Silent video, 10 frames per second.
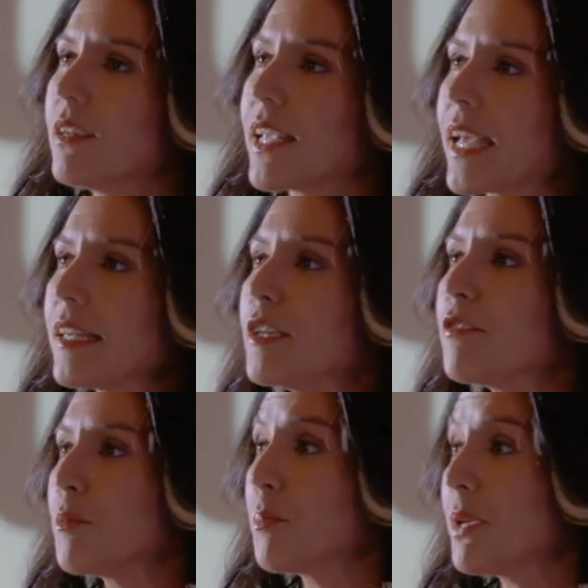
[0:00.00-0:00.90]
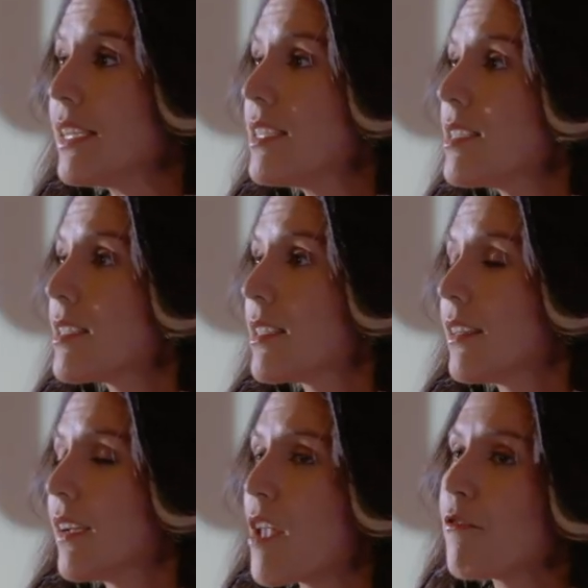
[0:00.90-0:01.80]
can live in peace
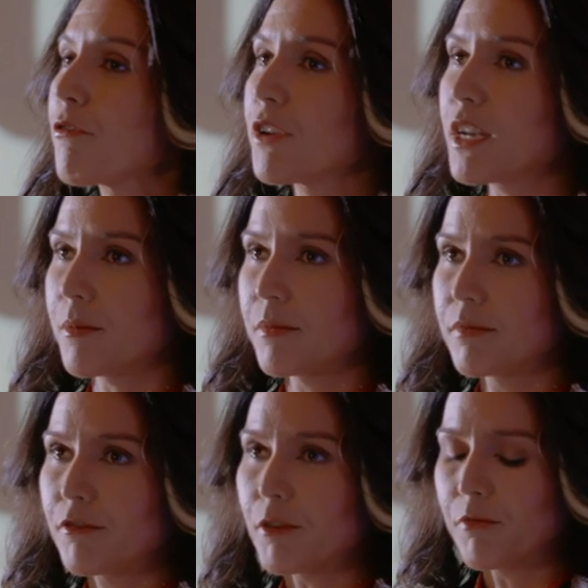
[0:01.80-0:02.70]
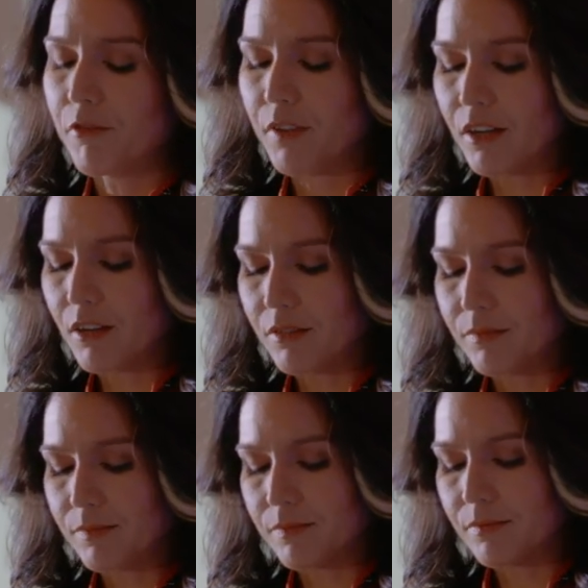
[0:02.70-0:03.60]
and freedom from
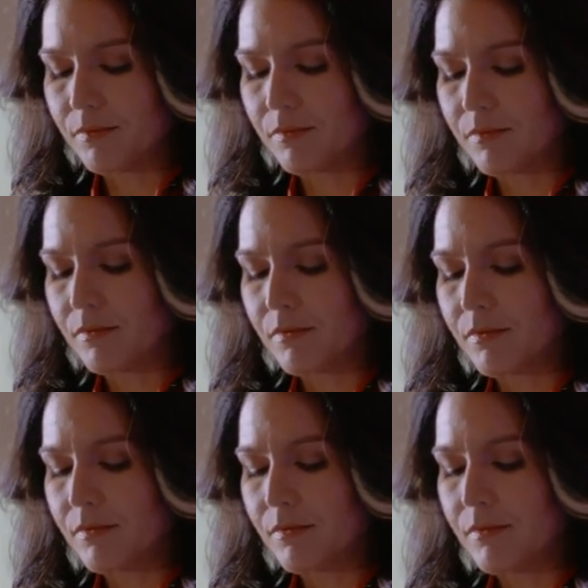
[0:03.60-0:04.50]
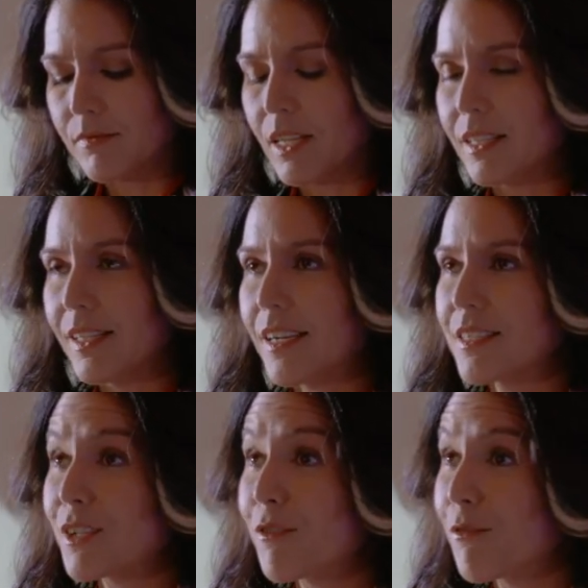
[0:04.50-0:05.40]
fear. Let
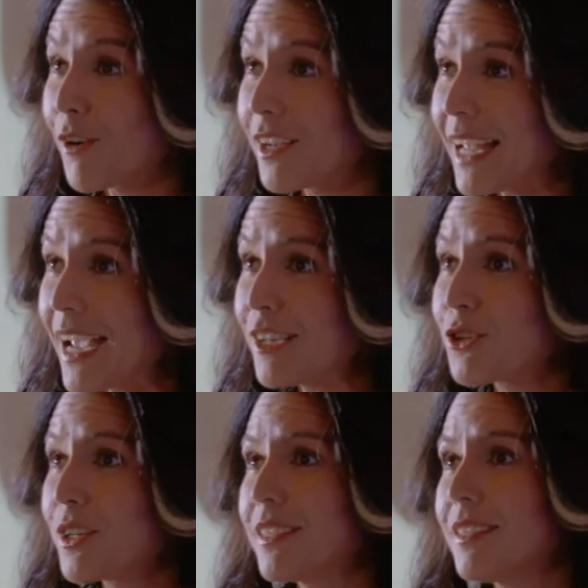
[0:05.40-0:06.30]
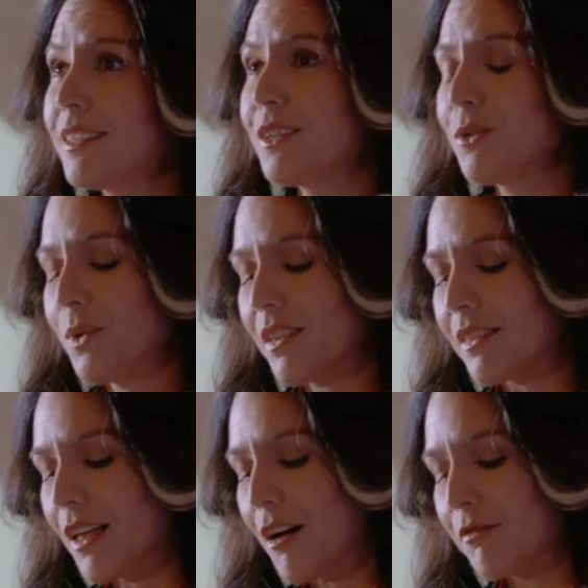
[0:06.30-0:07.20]
us confront hatred with
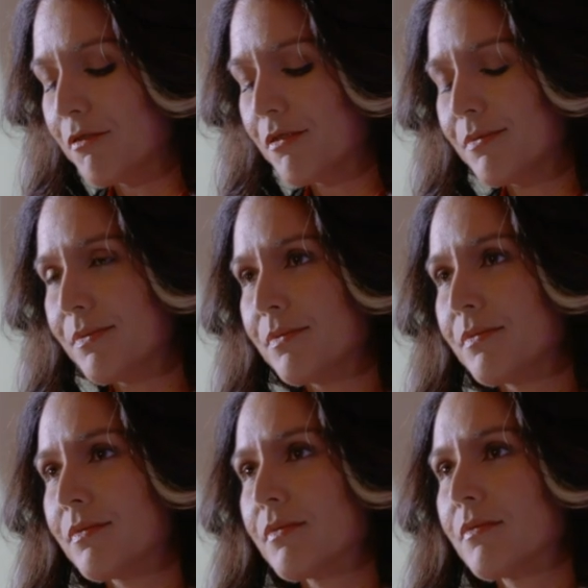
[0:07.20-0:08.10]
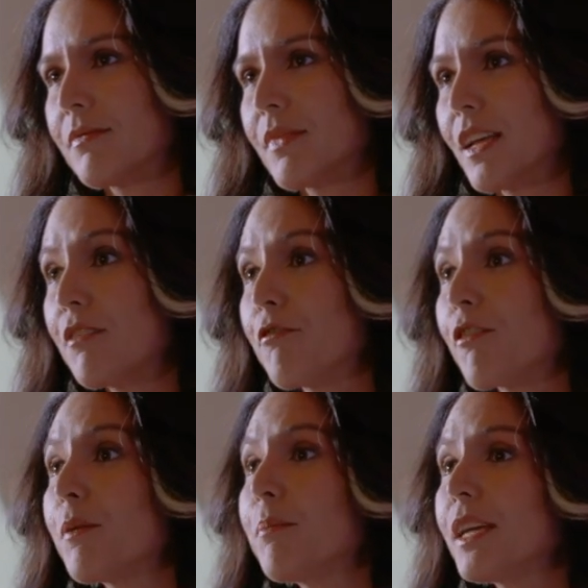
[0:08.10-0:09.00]
love.
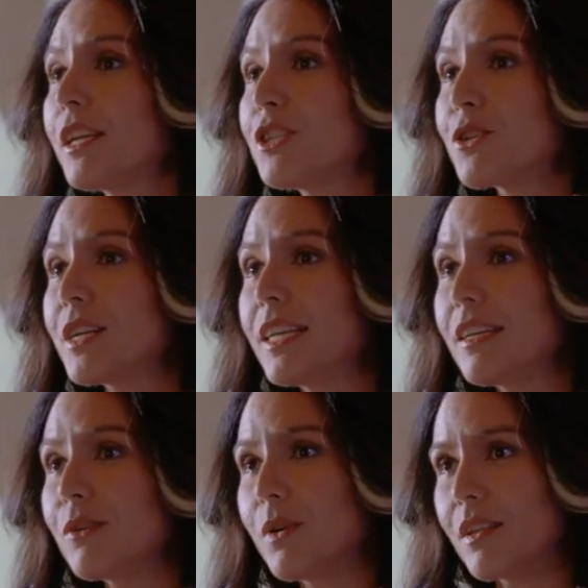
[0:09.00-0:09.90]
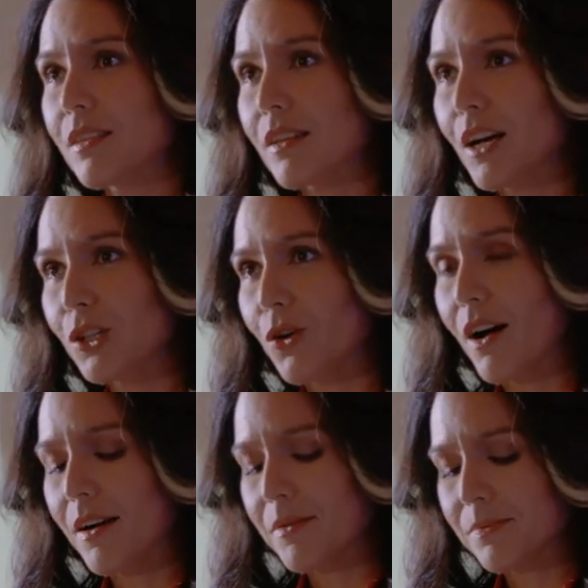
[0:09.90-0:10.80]
Confront bigotry with
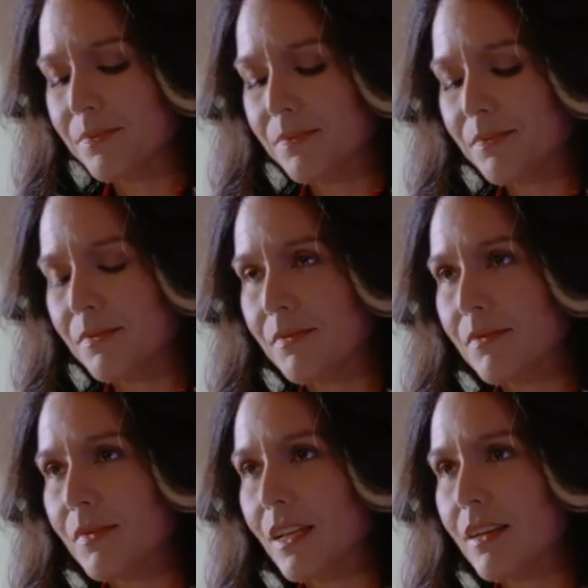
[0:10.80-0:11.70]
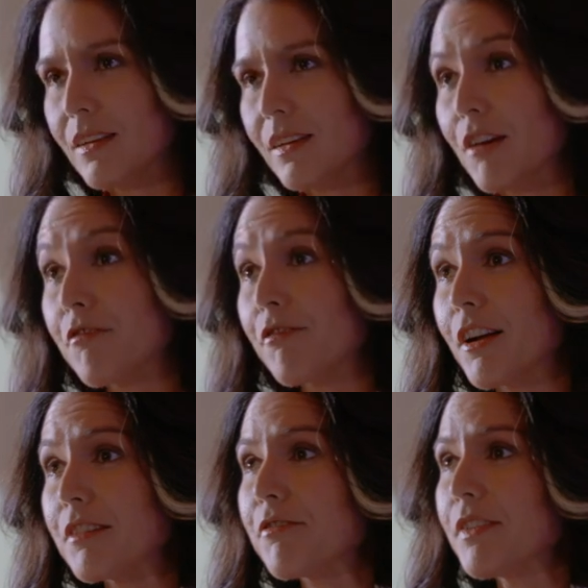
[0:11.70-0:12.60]
aloha.
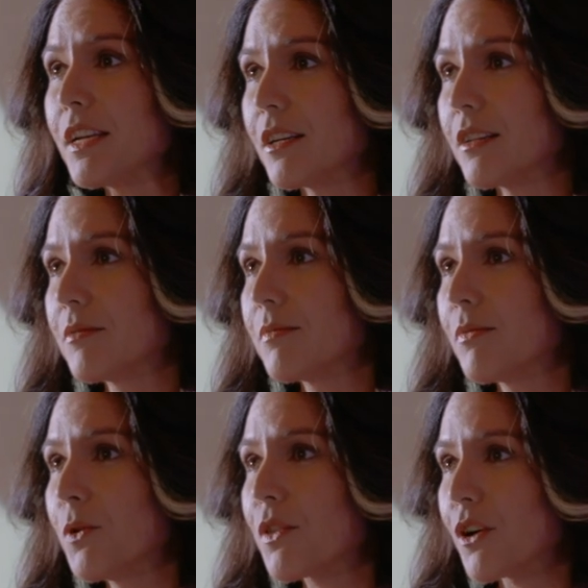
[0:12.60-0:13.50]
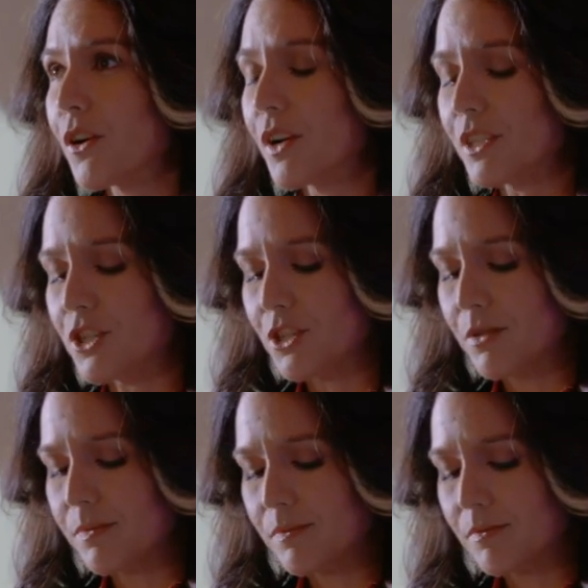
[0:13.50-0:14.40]
Confront fear with courage.